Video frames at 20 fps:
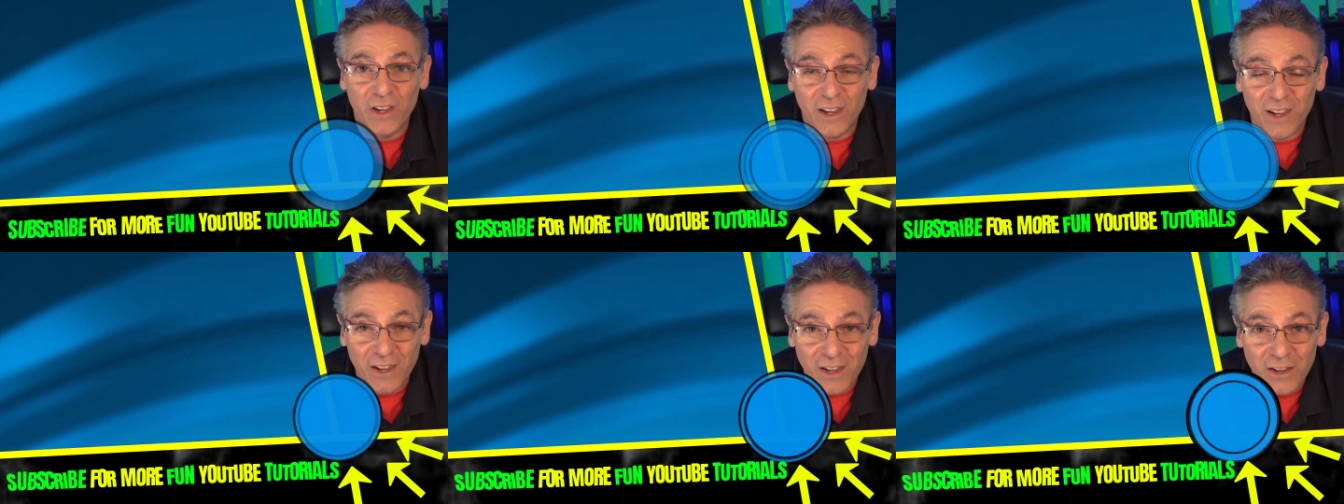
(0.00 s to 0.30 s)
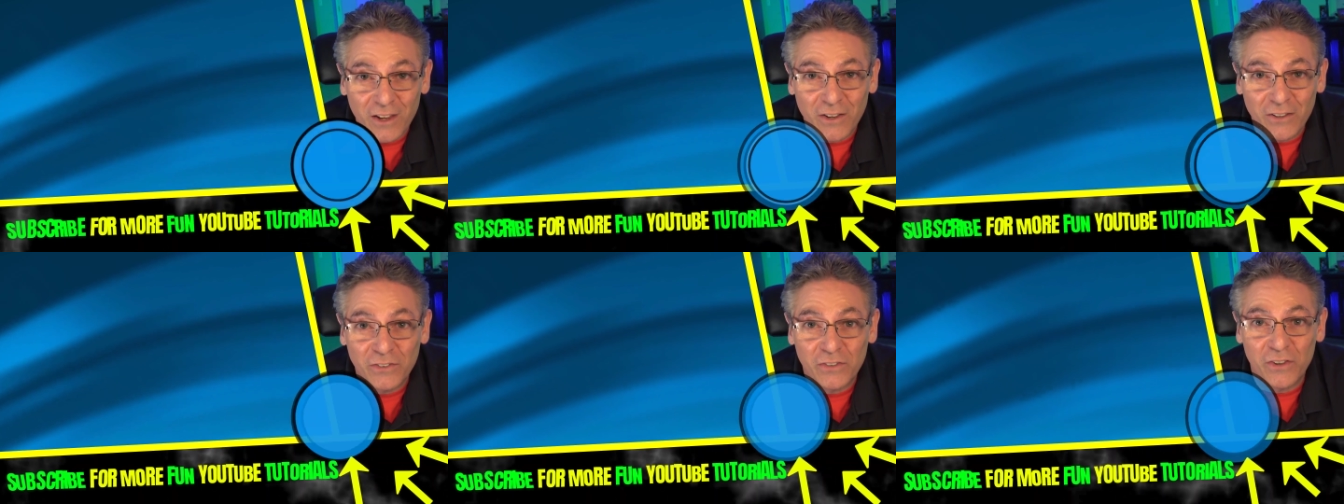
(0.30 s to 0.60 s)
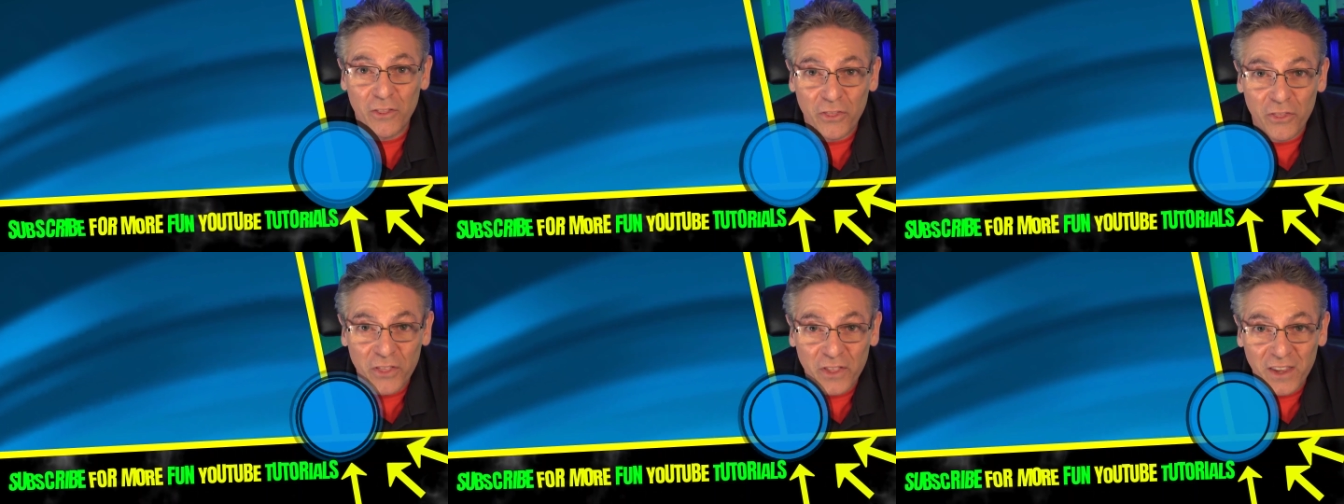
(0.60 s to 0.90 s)
is
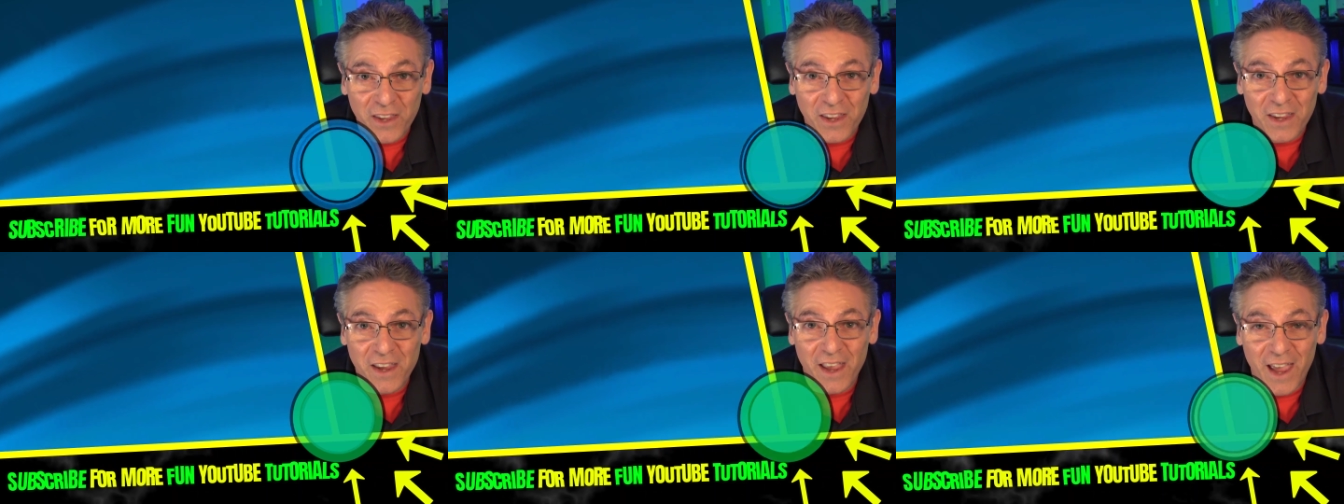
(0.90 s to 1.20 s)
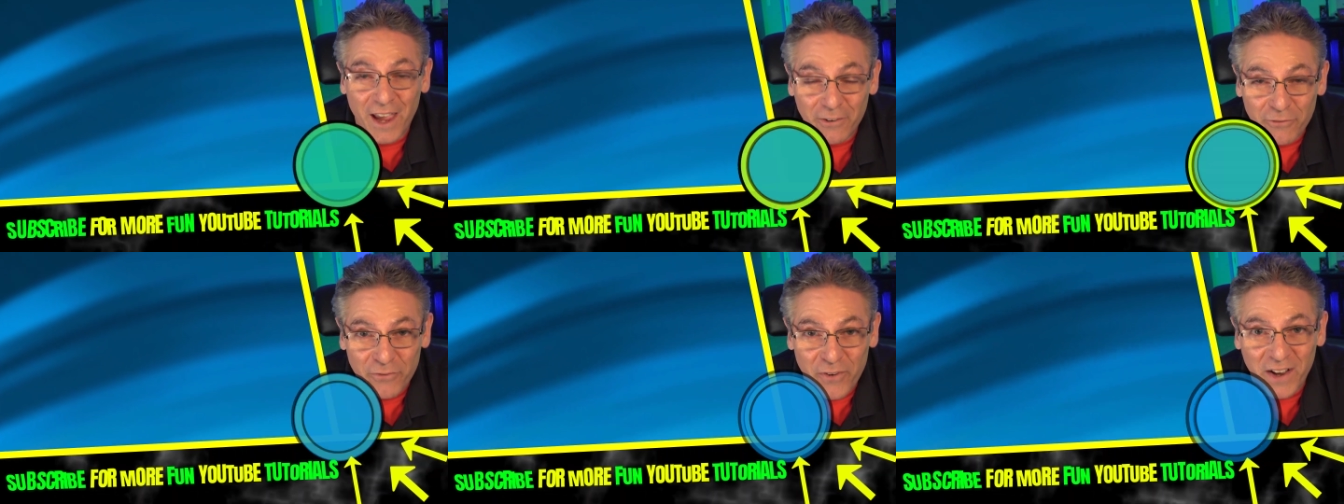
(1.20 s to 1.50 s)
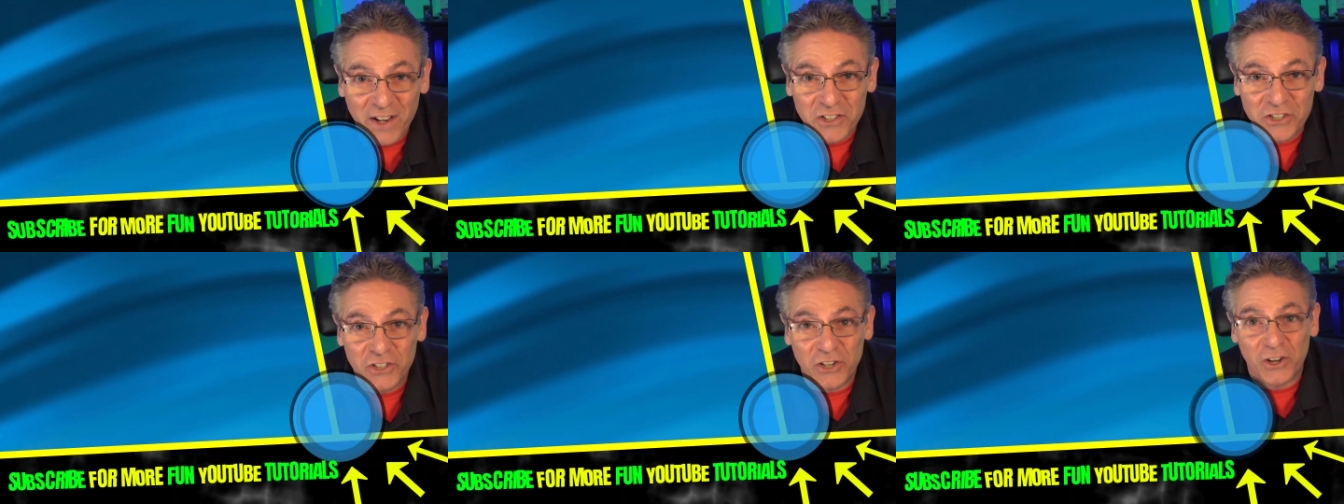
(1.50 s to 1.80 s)
the
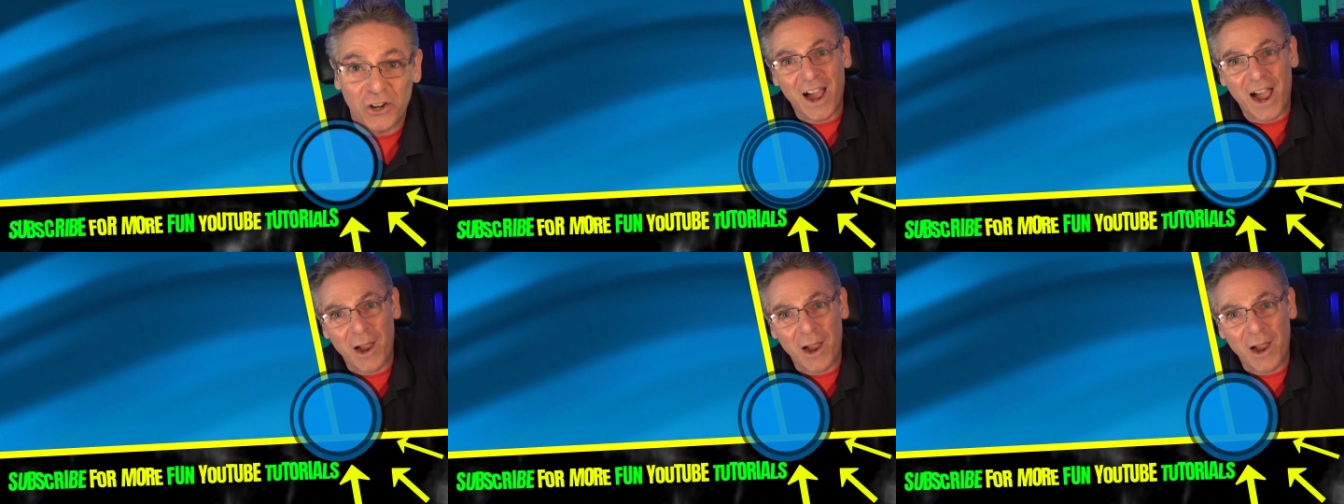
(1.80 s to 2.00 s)
adventure.